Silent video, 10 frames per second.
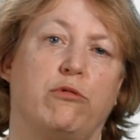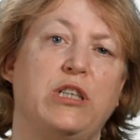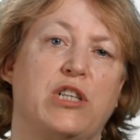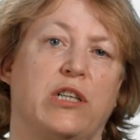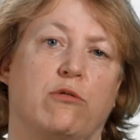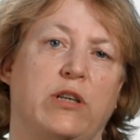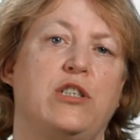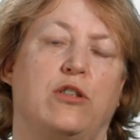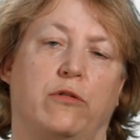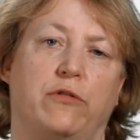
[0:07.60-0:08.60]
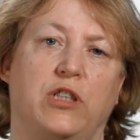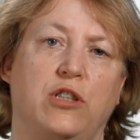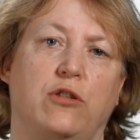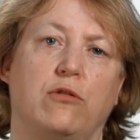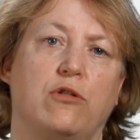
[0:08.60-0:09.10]
regeneration of
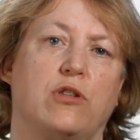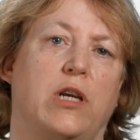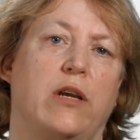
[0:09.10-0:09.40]
tissues